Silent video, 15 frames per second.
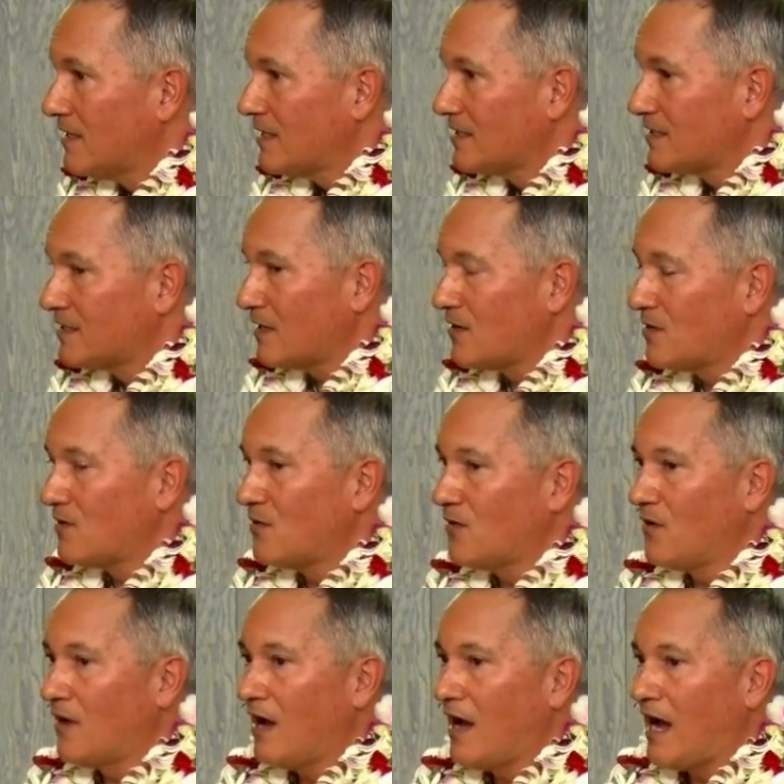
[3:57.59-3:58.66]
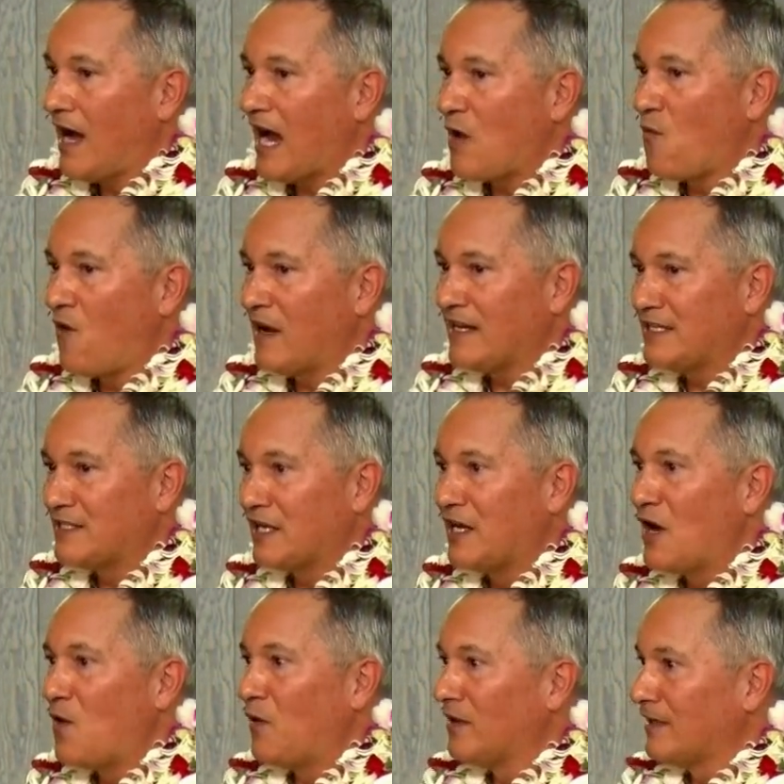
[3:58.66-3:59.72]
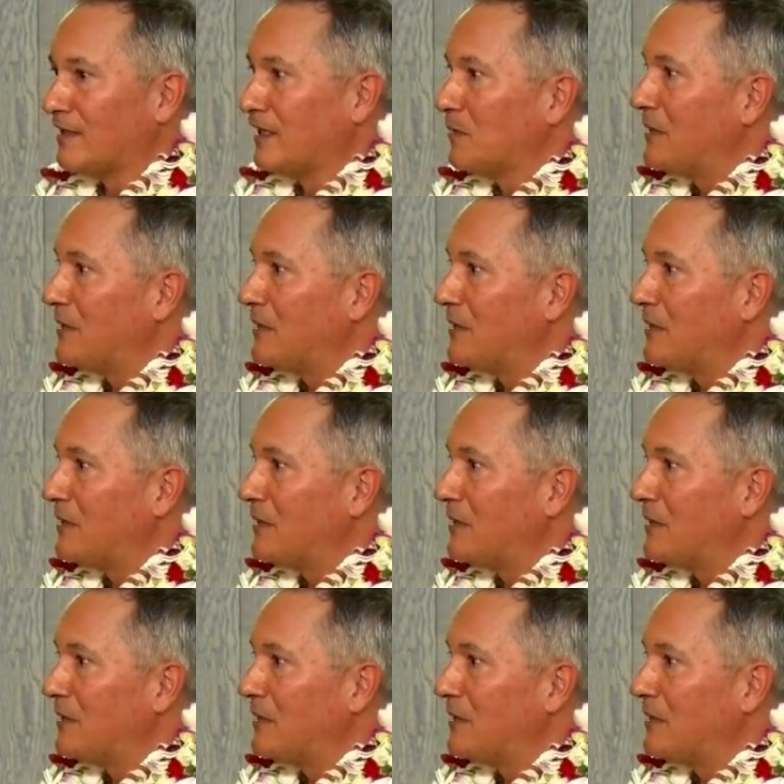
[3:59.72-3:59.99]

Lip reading: So I wanted to go a little